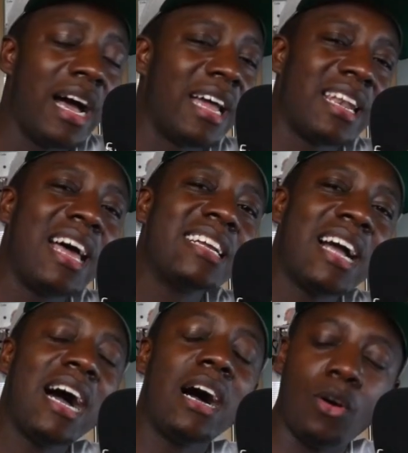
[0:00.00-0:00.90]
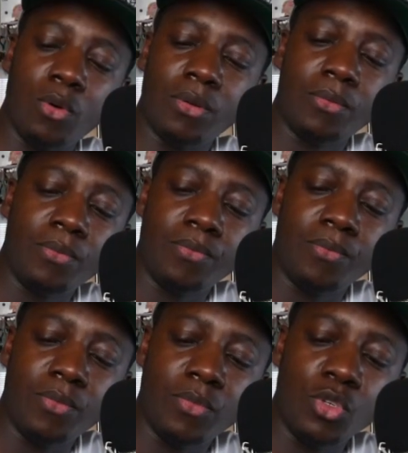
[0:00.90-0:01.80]
like how
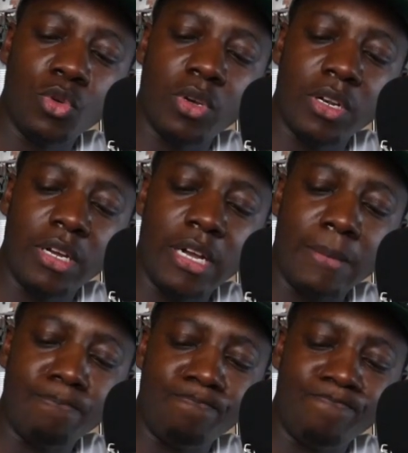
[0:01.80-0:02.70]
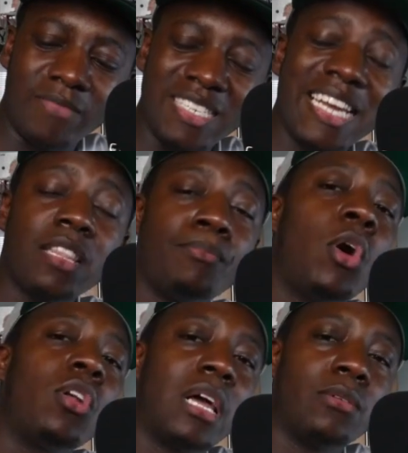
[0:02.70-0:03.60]
you can take the
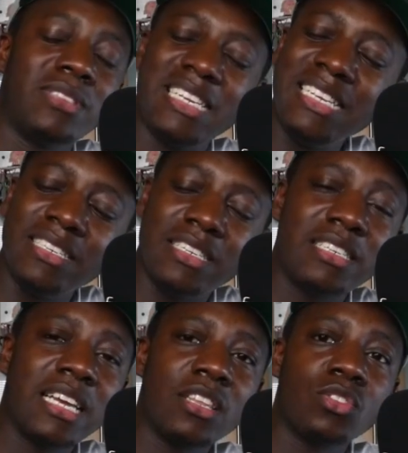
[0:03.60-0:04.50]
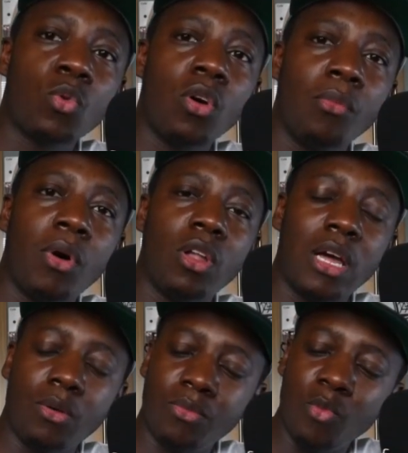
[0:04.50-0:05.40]
bottle out. It's easy to take the squonk bottle
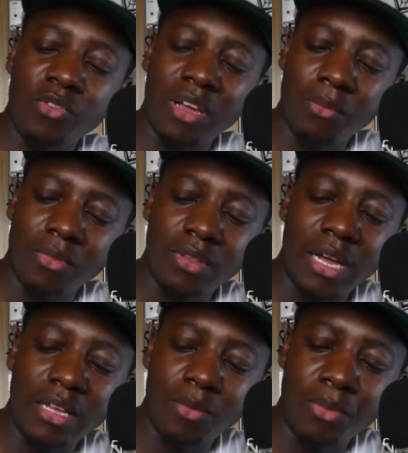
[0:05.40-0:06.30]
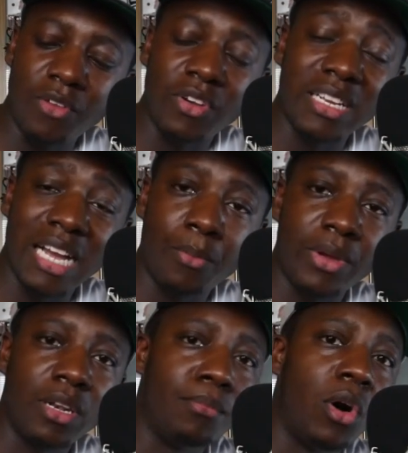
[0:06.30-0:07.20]
out with that bit of a gap
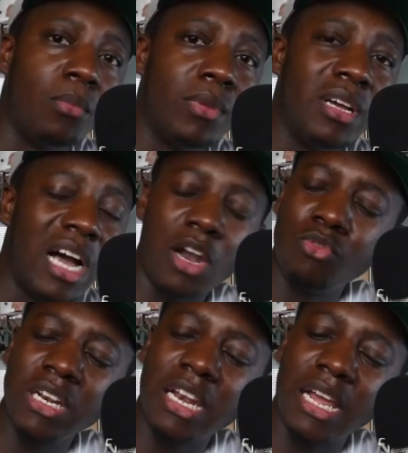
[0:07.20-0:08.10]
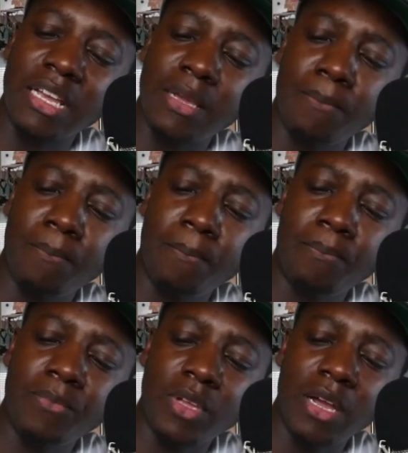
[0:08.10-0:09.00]
in the bottom. I really like it.
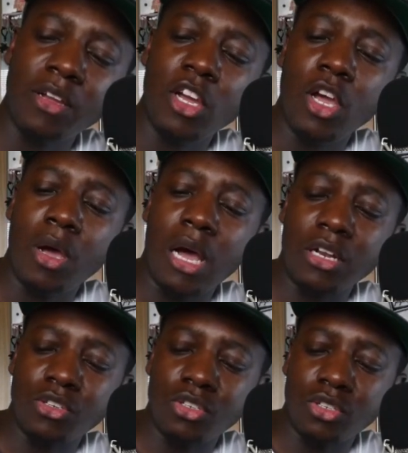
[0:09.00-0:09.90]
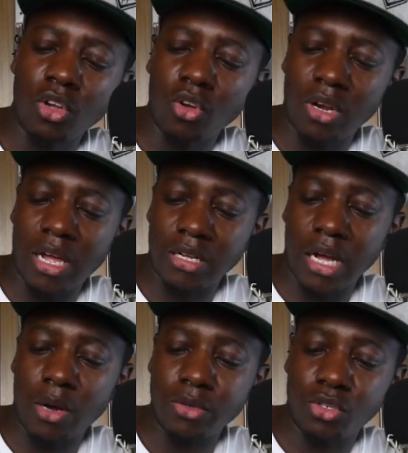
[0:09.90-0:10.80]
Yeah, I just don't like
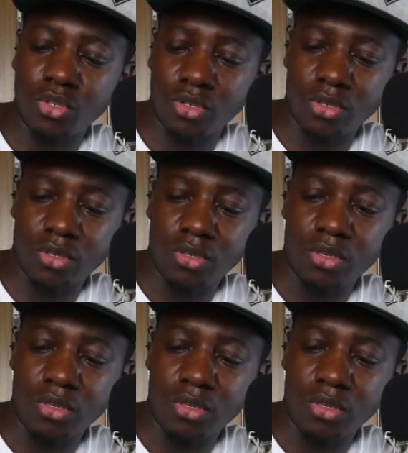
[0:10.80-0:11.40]
how it's just